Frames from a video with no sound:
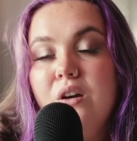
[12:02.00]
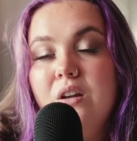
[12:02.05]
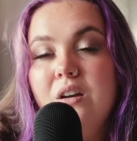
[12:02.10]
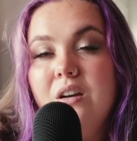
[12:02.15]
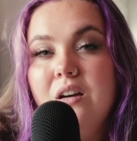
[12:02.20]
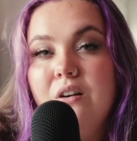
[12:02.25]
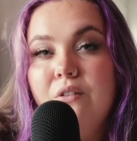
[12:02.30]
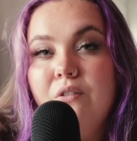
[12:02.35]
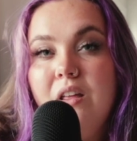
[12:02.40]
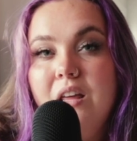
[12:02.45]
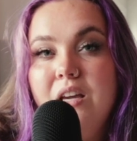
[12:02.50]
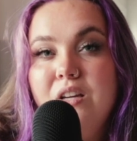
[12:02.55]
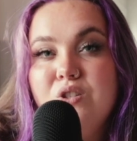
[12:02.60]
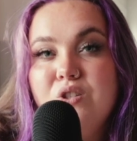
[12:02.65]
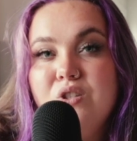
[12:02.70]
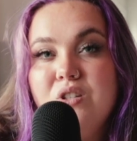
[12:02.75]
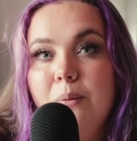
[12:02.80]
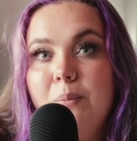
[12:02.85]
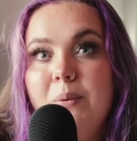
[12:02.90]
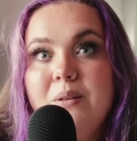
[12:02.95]
good in a
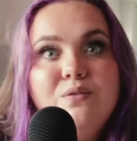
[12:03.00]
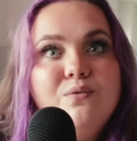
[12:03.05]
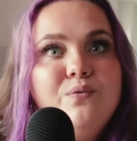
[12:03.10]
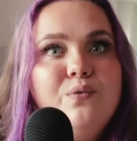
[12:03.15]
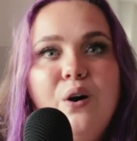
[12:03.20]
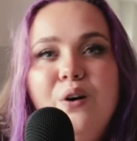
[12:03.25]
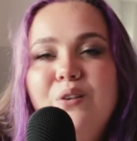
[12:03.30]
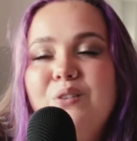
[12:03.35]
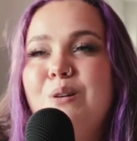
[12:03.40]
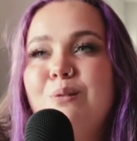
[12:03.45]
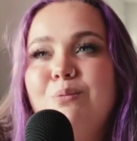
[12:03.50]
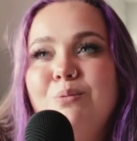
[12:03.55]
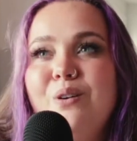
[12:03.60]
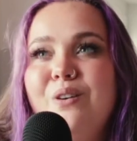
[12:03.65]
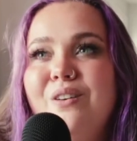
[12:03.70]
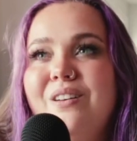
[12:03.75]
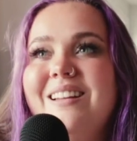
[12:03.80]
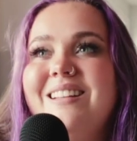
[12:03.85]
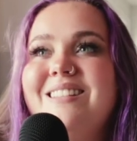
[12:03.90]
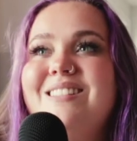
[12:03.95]
relationship. It's
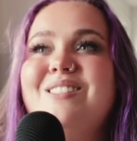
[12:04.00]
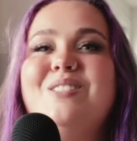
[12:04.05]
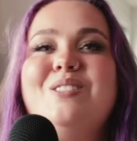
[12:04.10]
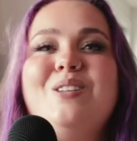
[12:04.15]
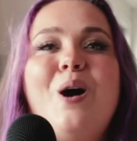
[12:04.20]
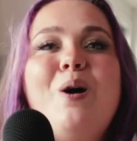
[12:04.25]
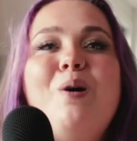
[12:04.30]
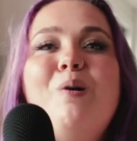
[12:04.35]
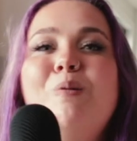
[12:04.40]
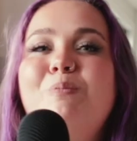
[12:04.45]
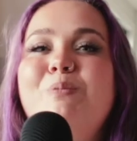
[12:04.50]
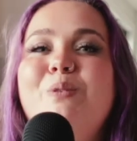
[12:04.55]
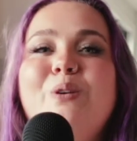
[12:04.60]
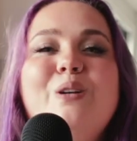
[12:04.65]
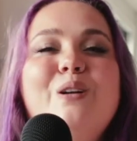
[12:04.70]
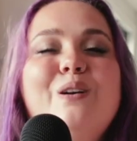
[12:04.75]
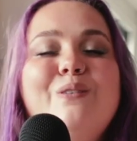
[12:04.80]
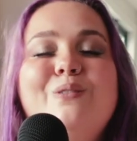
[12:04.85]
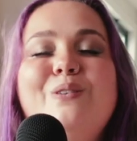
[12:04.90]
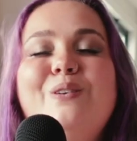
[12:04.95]
vulnerable and it's so
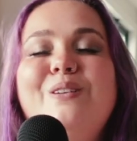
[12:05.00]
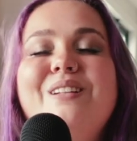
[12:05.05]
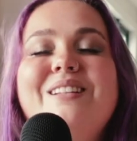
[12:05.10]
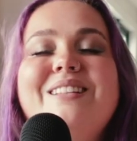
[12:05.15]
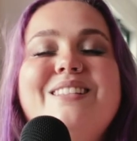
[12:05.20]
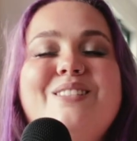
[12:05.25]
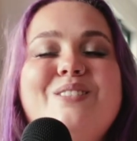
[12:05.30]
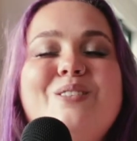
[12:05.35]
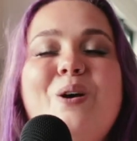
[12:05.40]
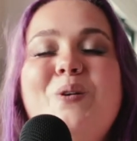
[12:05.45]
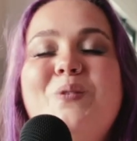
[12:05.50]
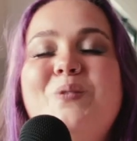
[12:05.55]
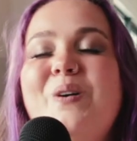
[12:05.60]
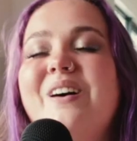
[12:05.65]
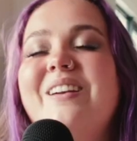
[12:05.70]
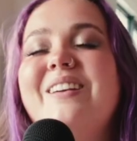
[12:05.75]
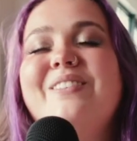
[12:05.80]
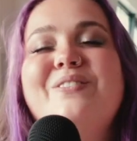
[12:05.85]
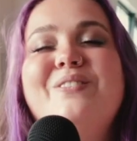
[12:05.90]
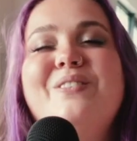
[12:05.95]
beautiful and so
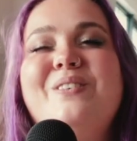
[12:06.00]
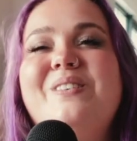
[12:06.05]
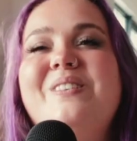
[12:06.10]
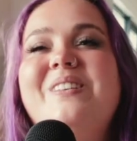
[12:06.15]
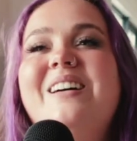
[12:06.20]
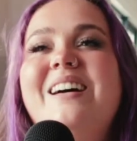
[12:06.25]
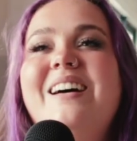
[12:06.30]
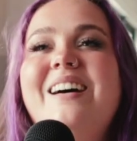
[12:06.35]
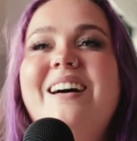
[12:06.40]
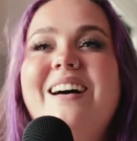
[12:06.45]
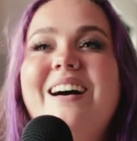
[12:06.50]
wonderful,